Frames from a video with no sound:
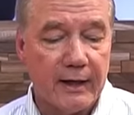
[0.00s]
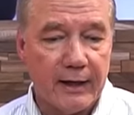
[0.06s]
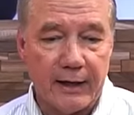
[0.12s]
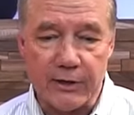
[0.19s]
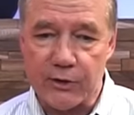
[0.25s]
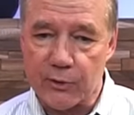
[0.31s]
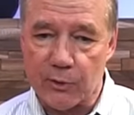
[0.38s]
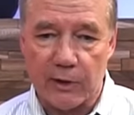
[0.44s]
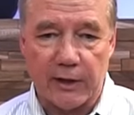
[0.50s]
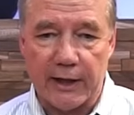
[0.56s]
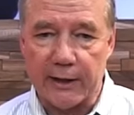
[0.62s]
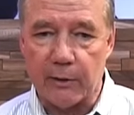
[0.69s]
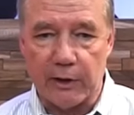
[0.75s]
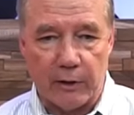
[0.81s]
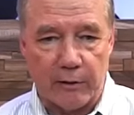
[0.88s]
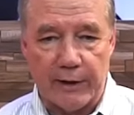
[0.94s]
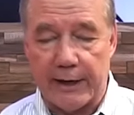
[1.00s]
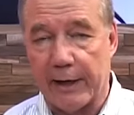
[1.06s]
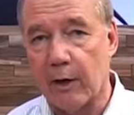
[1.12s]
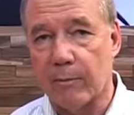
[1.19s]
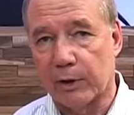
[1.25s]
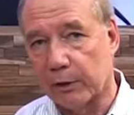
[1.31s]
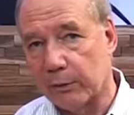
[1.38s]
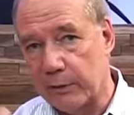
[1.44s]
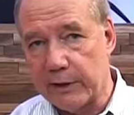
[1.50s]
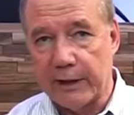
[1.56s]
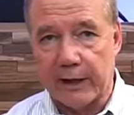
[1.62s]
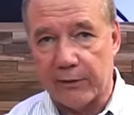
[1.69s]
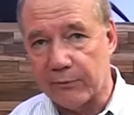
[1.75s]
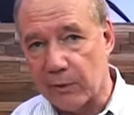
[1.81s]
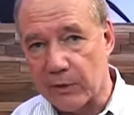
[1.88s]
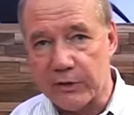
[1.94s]
it's sort of like you're in an air balloon, you got
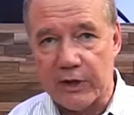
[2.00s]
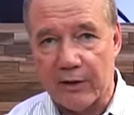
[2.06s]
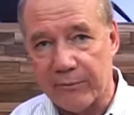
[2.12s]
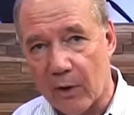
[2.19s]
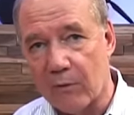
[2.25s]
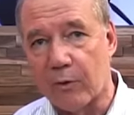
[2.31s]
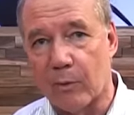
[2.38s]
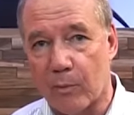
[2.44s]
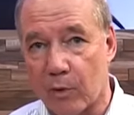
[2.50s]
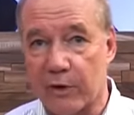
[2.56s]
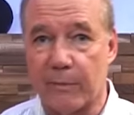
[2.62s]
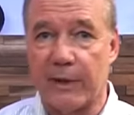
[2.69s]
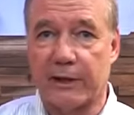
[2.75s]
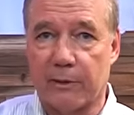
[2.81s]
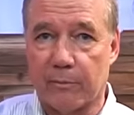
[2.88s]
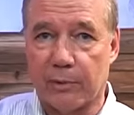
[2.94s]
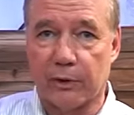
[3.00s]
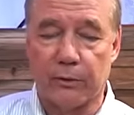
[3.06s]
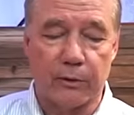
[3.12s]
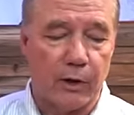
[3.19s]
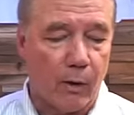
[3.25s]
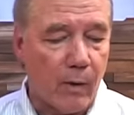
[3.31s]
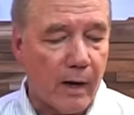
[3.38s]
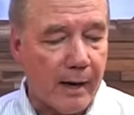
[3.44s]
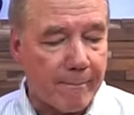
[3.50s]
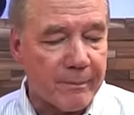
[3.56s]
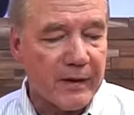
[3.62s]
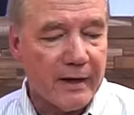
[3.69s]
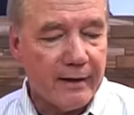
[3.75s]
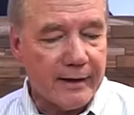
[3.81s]
to throw stuff overboard to make the balloon go up.